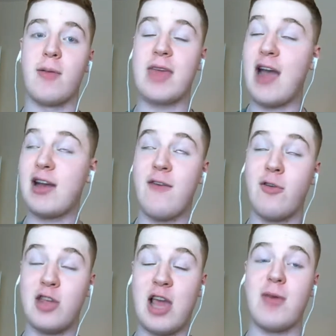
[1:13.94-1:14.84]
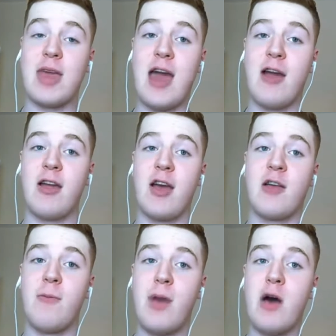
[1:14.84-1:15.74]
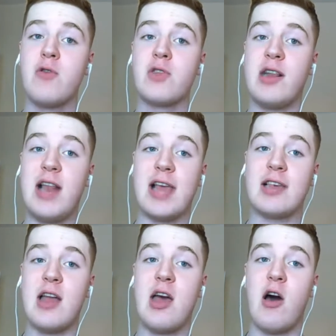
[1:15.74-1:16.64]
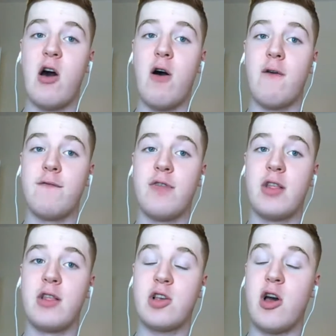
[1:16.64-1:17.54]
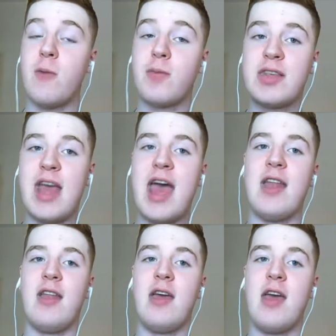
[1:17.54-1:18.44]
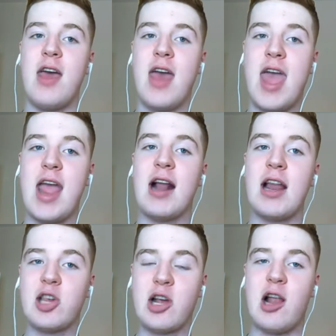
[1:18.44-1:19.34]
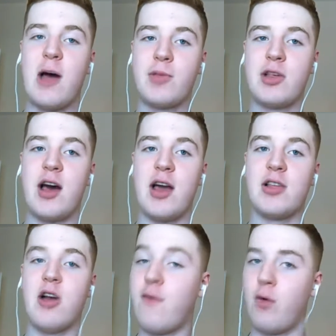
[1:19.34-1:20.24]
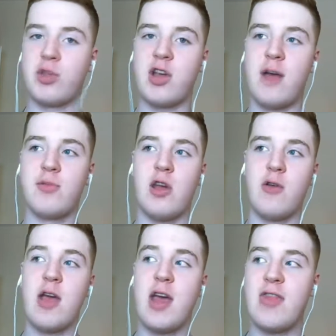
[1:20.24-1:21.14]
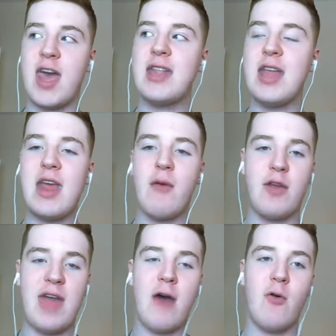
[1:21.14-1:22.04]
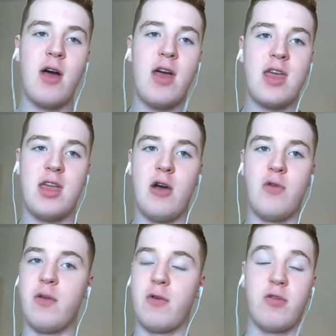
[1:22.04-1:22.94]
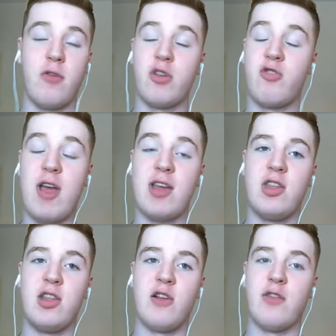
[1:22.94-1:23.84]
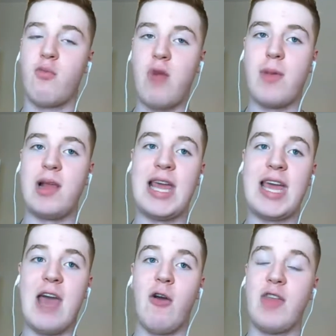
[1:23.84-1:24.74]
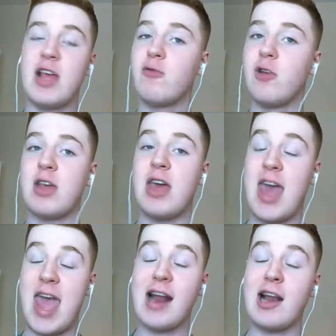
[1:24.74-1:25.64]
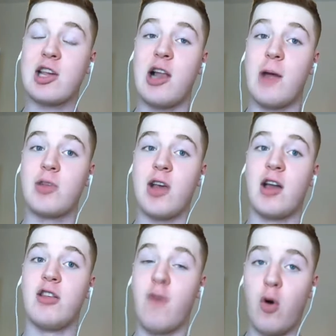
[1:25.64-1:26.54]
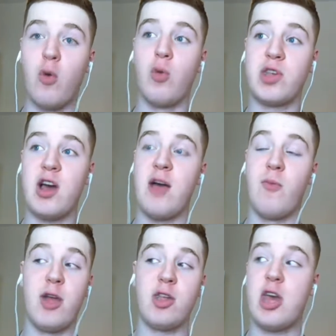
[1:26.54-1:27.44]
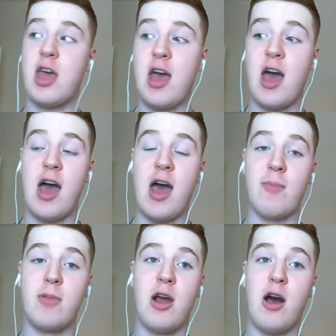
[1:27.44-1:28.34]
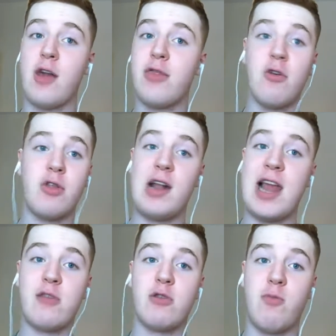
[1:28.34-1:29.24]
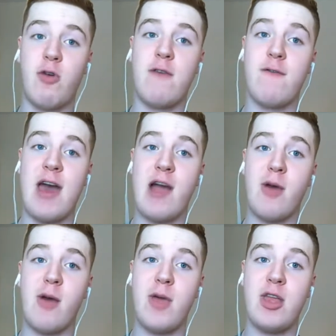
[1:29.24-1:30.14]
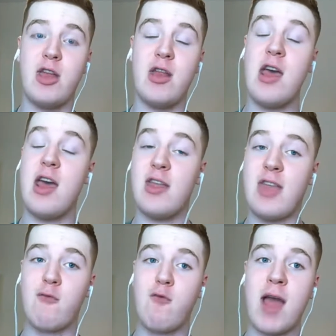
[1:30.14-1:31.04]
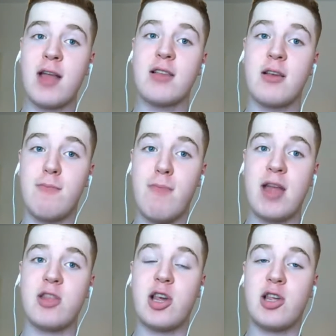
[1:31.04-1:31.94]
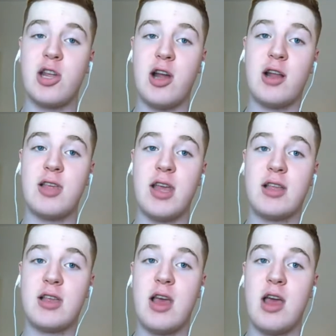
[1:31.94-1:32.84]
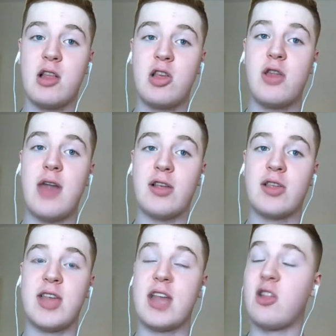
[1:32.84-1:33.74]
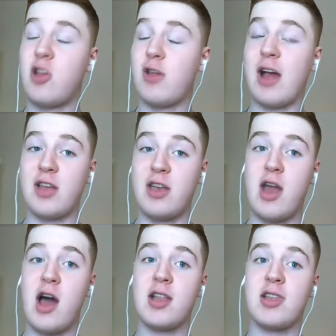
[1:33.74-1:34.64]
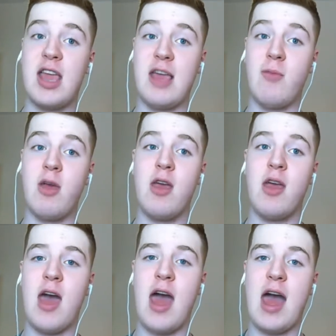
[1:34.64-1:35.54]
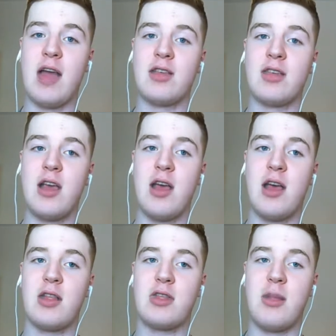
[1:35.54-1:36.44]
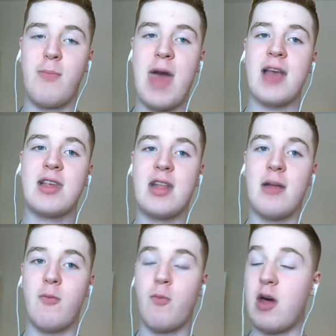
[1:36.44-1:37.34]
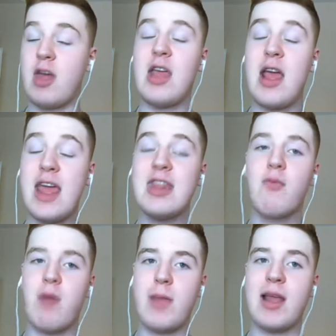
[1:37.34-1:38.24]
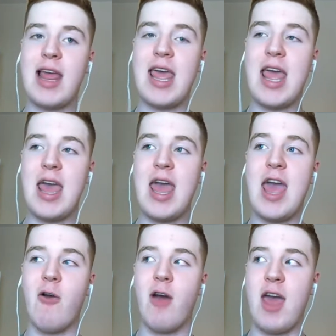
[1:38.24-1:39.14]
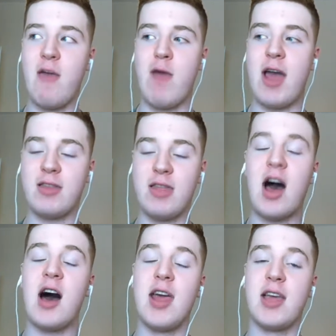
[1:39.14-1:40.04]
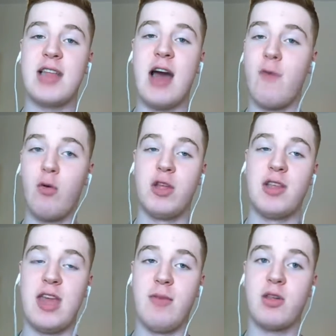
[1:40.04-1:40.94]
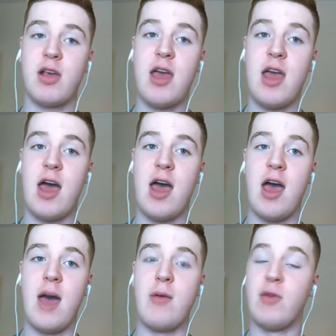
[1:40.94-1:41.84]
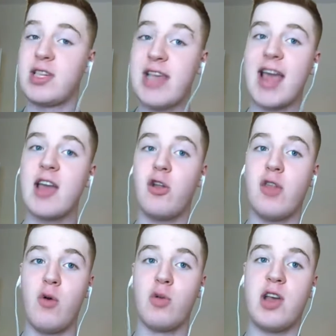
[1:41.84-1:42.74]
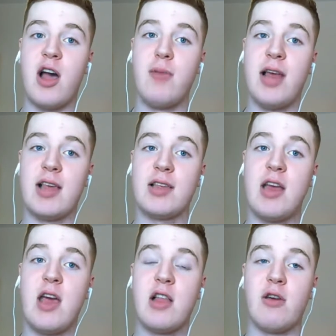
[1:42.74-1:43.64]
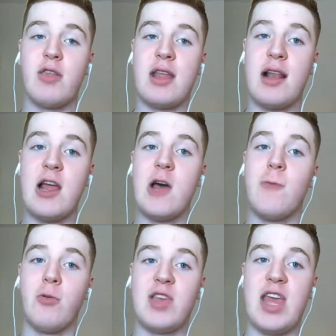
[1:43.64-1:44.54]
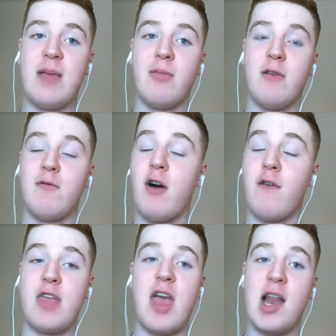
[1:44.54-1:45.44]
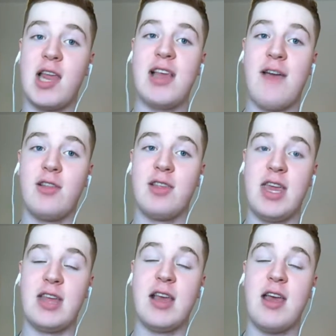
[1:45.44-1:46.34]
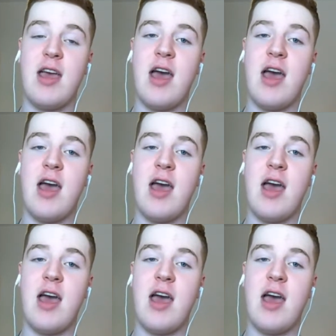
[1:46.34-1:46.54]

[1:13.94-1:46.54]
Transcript: Garry, Neville and Jamie Carragher composed a list of the top 10 English club sides of all time. So they did it without the restrictions of the Premier League era. This was English club sides of all time, which, I thought the list was pretty fair in my opinion. They ranked Manchester United's 2006 to 2019 as the best. Well, in the Premier League era, it ranked the highest out of all the teams. It was second on the all-time list. So I think the Liverpool team of the early 70s.